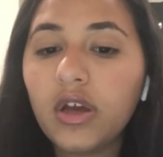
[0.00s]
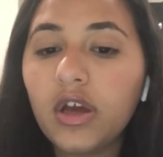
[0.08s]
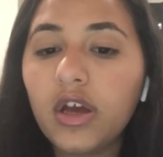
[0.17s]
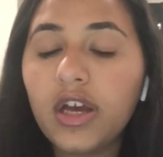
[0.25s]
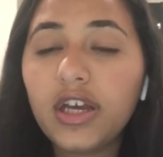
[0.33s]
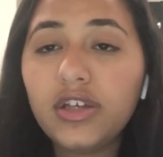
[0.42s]

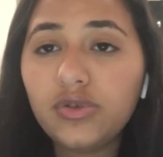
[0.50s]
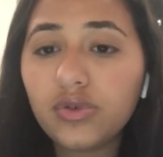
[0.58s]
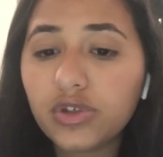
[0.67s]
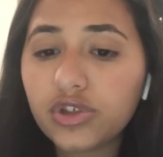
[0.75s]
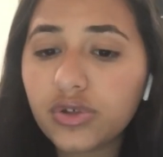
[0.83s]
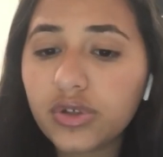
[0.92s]
He
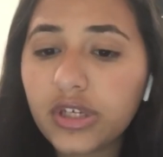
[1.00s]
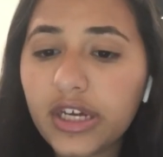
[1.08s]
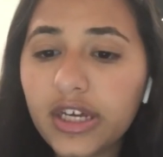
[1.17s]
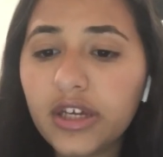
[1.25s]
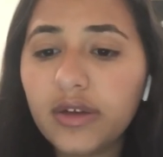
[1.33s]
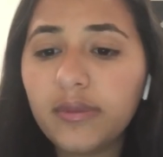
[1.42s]
tortured
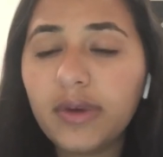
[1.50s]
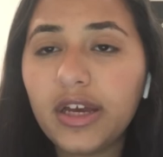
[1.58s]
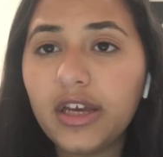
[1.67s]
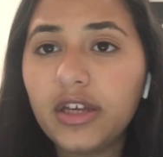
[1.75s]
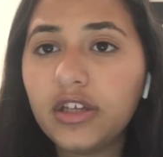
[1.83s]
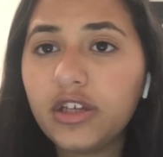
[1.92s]
him
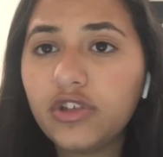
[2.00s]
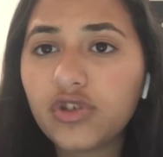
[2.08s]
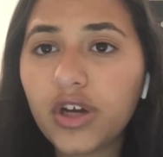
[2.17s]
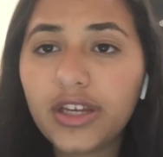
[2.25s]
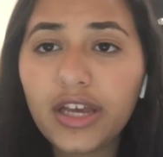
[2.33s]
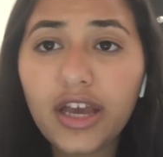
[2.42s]
and he
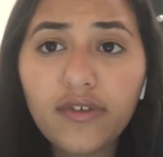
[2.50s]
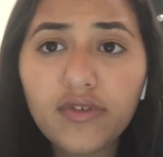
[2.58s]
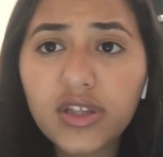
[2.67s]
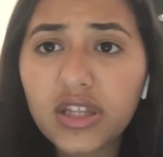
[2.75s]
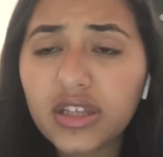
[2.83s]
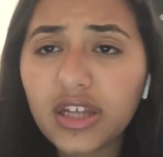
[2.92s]
tried
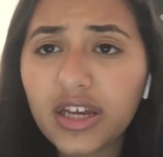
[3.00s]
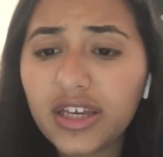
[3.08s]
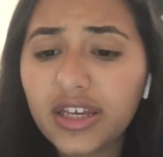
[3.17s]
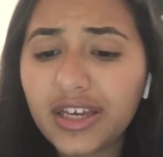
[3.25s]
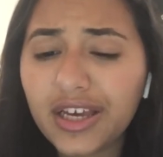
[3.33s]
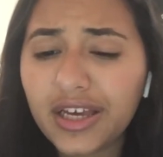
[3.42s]
everything that
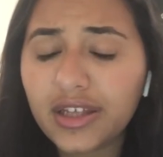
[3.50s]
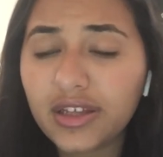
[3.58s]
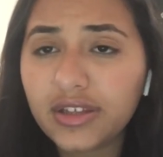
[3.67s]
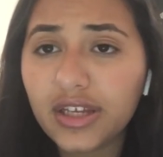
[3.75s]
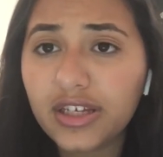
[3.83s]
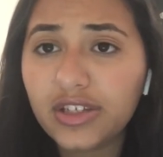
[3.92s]

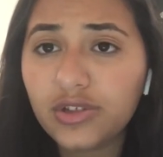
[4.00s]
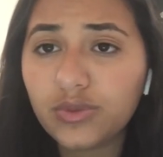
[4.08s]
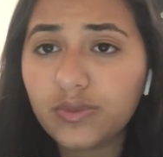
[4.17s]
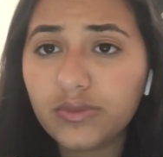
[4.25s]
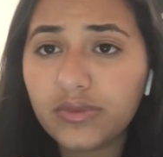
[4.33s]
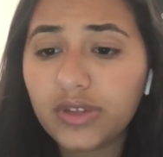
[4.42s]

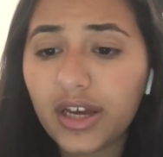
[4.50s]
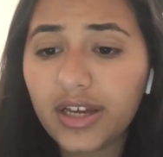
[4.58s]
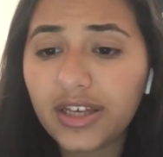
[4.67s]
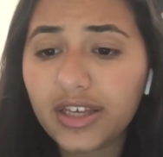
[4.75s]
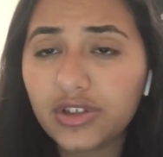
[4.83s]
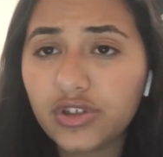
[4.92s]
he
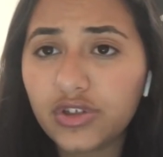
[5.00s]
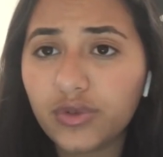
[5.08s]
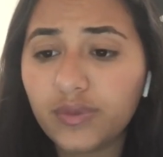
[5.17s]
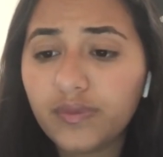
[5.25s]
can do.